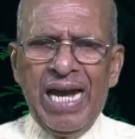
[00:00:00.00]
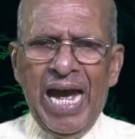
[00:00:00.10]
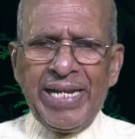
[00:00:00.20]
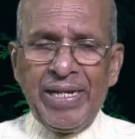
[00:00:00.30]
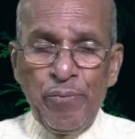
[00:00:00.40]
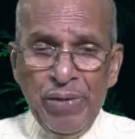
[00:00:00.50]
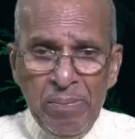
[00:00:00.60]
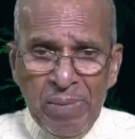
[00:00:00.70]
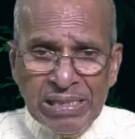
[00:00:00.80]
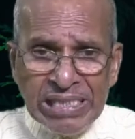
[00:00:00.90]
And we
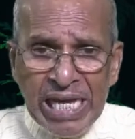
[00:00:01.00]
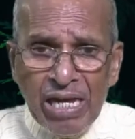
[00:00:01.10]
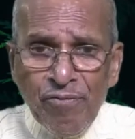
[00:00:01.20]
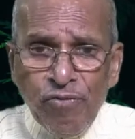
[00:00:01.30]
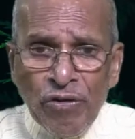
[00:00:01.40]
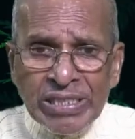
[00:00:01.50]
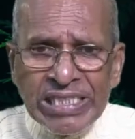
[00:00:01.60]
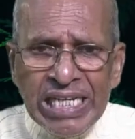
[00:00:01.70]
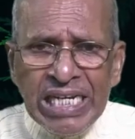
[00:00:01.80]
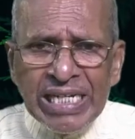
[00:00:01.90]
must therefore
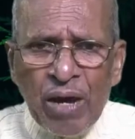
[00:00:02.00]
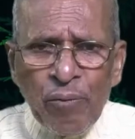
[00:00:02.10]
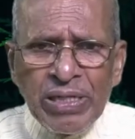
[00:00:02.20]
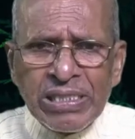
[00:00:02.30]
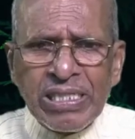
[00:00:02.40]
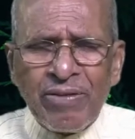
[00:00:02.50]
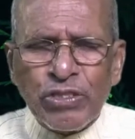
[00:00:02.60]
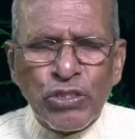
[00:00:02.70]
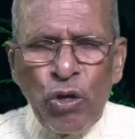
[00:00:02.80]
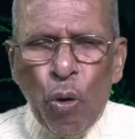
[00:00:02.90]
yield
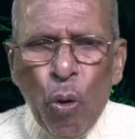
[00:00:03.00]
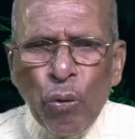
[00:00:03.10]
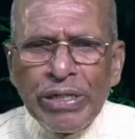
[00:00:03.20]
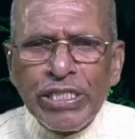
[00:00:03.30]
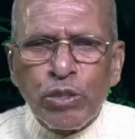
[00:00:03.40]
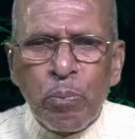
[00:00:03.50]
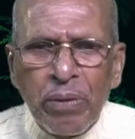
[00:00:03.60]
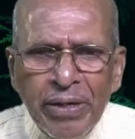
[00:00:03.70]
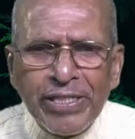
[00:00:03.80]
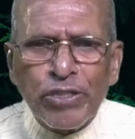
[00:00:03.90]
ourselves to the Holy
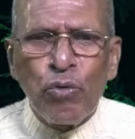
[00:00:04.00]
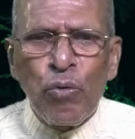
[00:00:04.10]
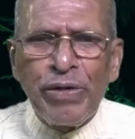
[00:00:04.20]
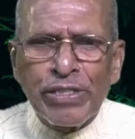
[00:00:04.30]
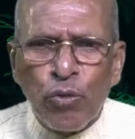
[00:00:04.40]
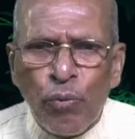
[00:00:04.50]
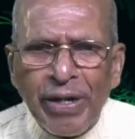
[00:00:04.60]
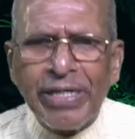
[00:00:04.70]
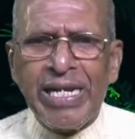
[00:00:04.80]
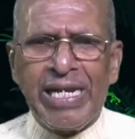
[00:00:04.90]
Spirit who is
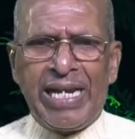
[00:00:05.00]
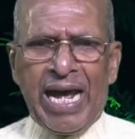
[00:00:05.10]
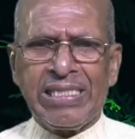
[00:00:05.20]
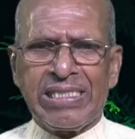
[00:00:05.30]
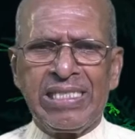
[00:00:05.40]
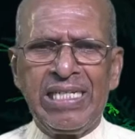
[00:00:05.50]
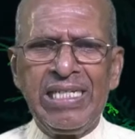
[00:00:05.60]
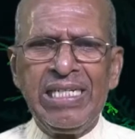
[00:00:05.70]
working in us